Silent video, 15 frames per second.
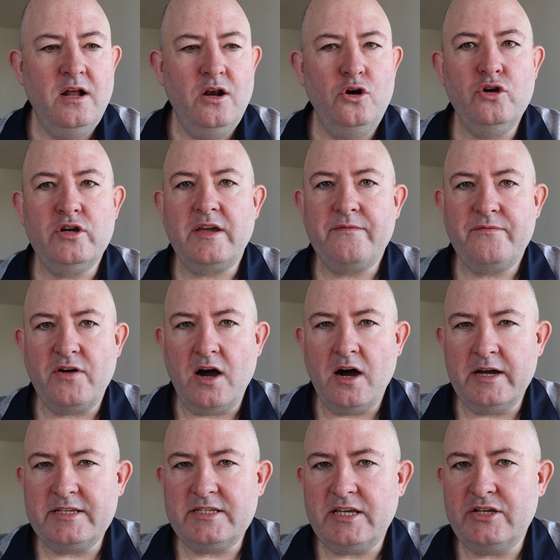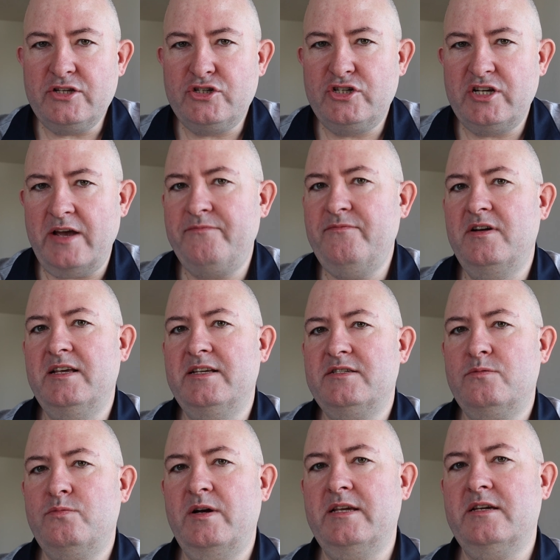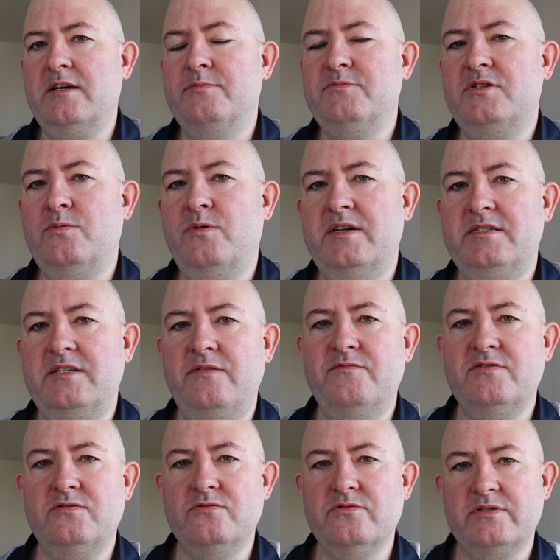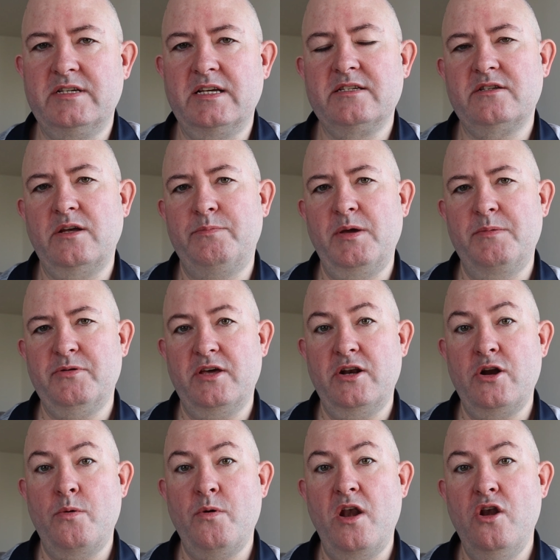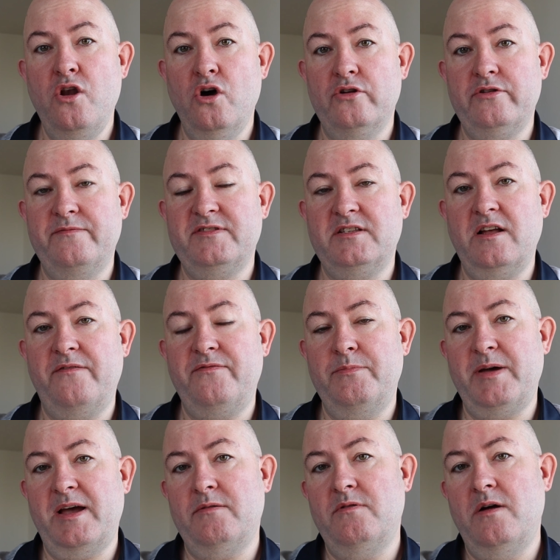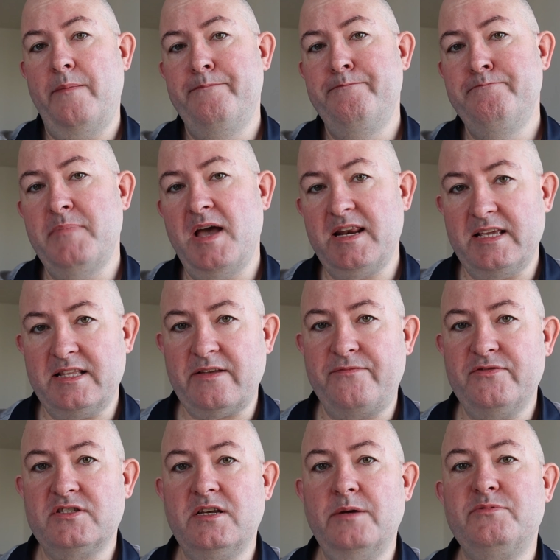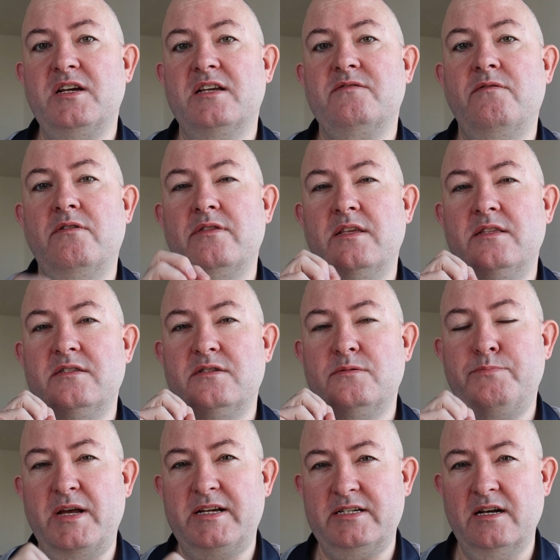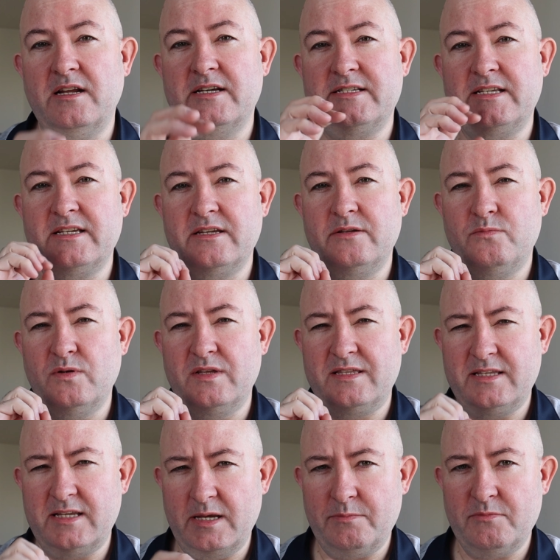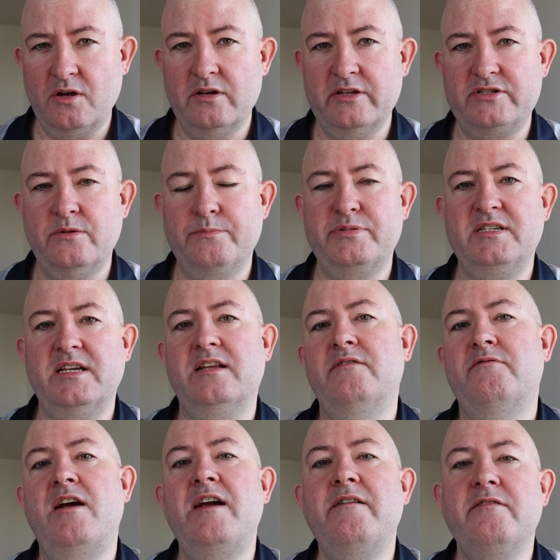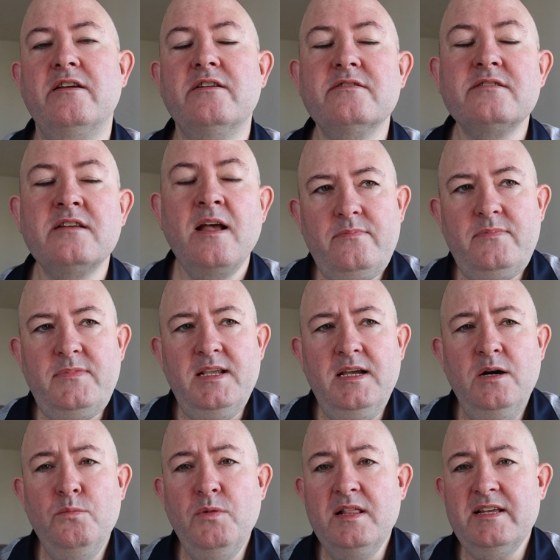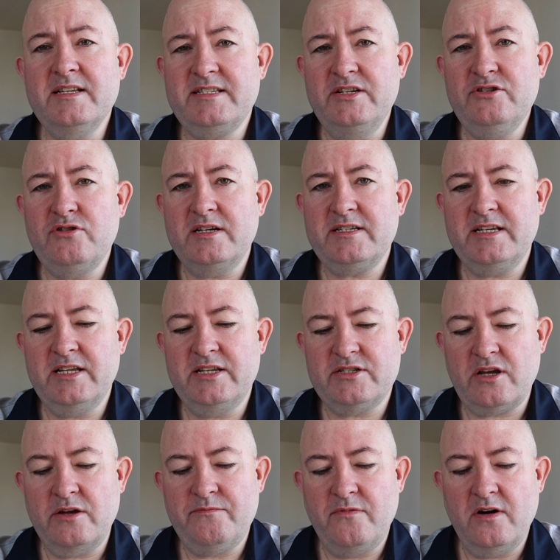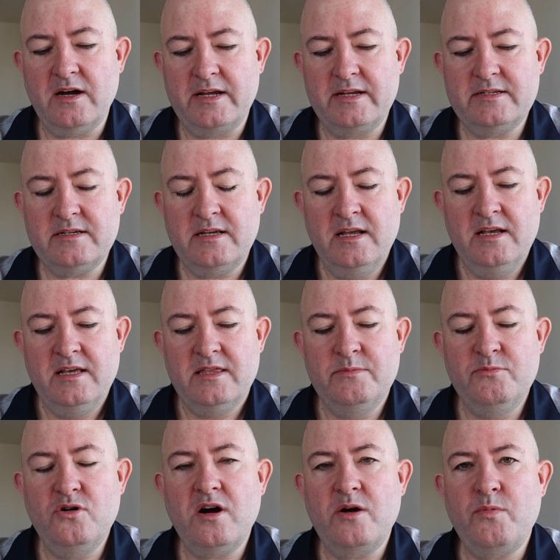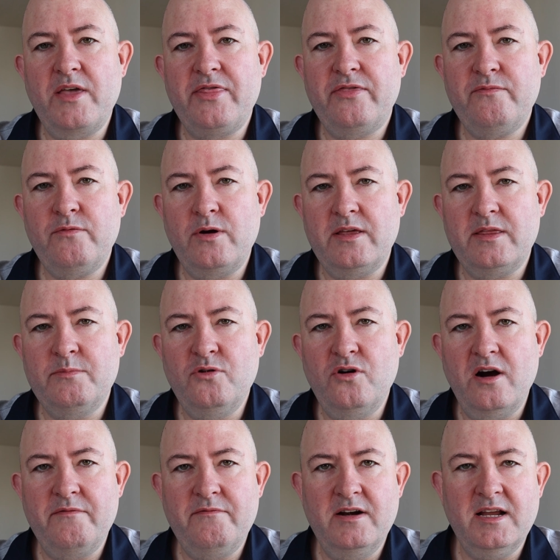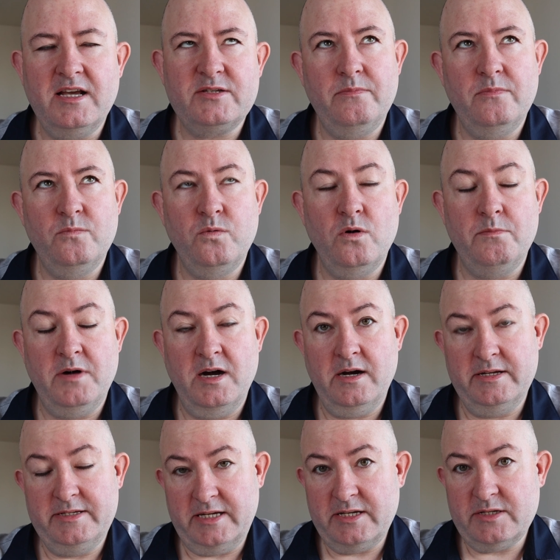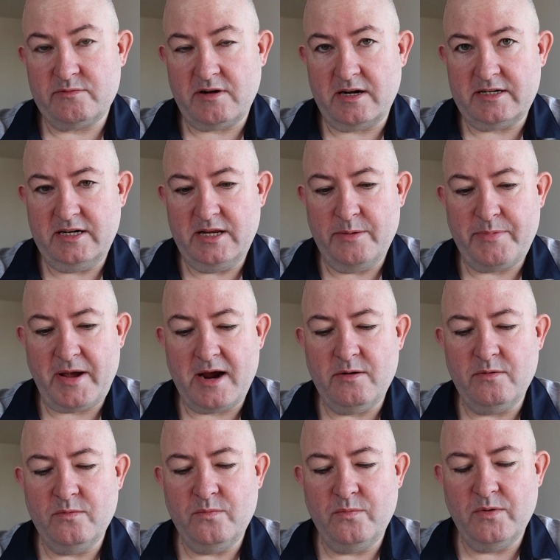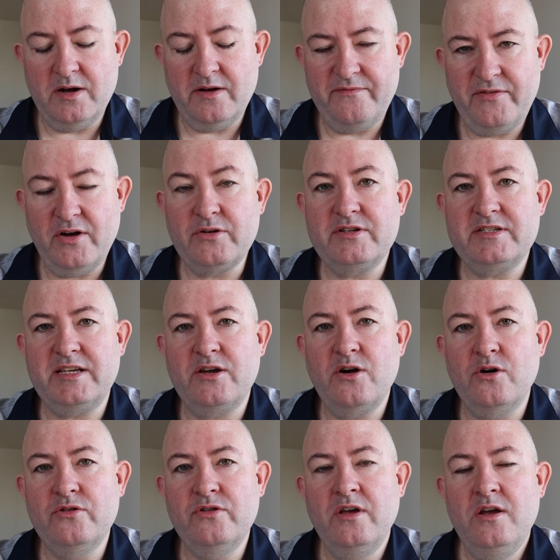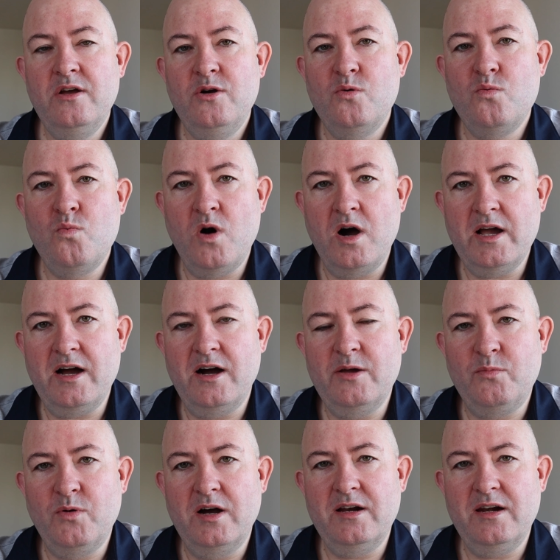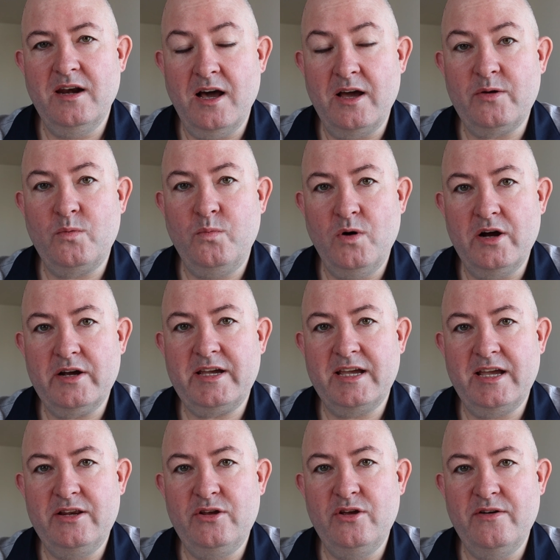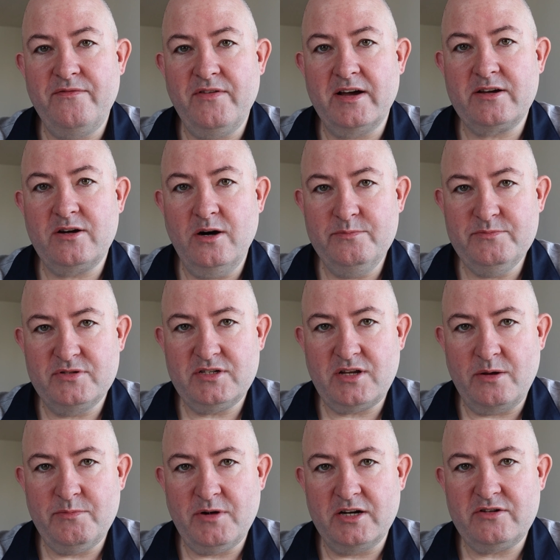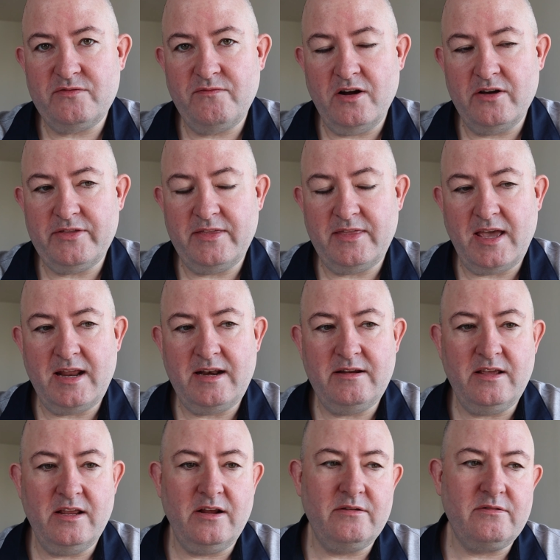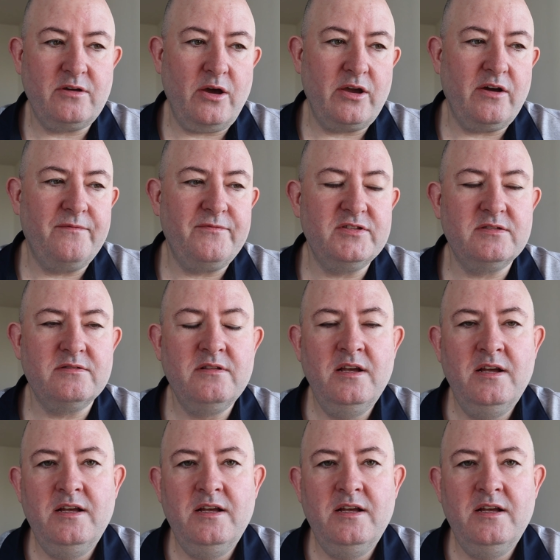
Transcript: looking for IT generalists when it comes to IT resourcing. So people that know a lot of stuff about many different subjects rather than specialising with deep knowledge on particular areas. And while that's interesting in its own right, the more I went through it, the more I realised what my ideas were actually about were focusing on why I like working in unified comms so much rather than, going off and